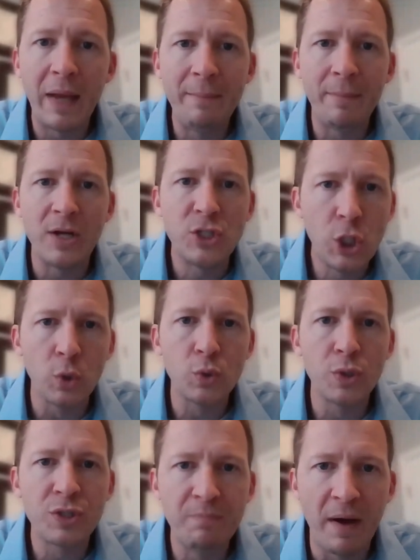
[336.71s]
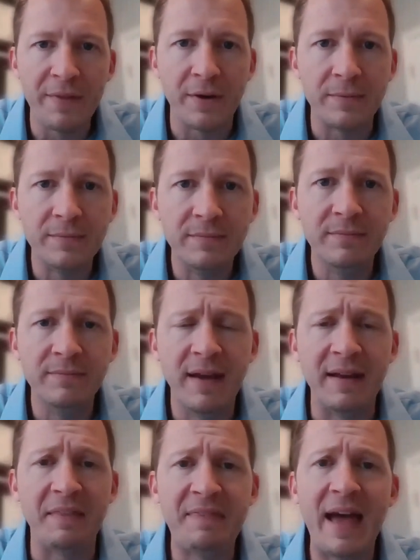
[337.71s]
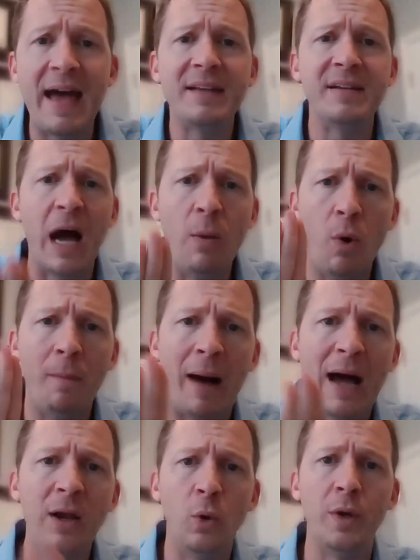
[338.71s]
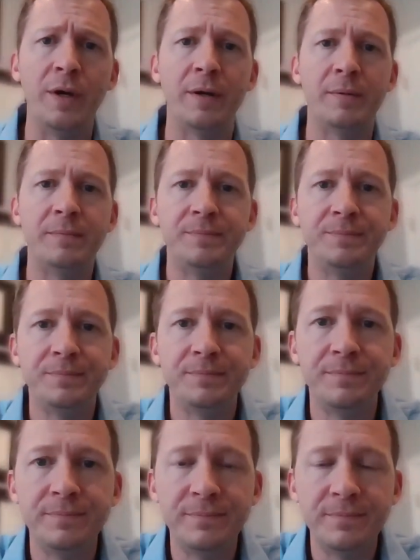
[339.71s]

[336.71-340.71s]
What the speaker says: don't blame my children's mother. And at that, I want my lawyer."